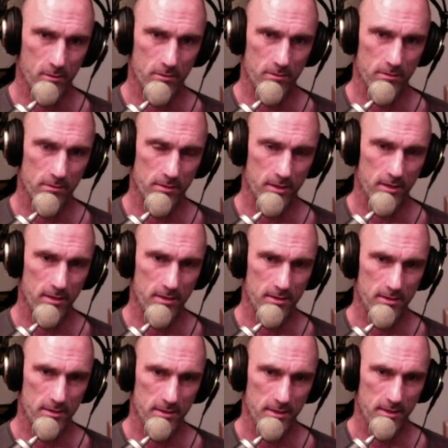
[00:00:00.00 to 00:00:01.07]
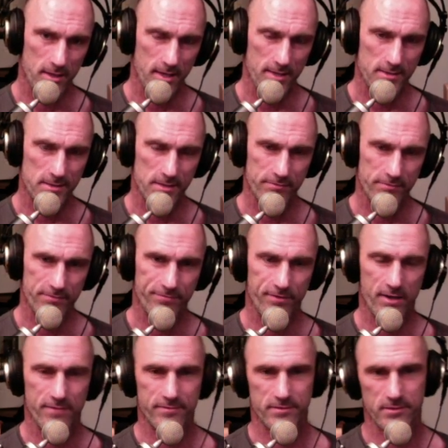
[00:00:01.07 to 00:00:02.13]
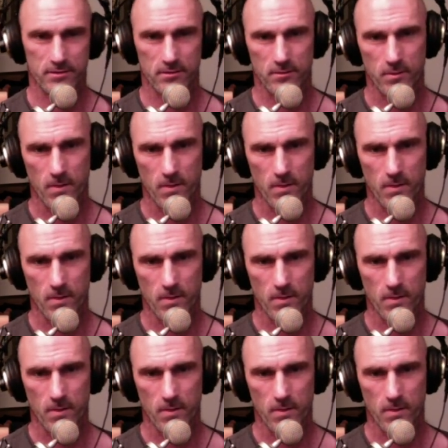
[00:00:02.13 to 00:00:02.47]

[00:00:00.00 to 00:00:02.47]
Okay? 8,750.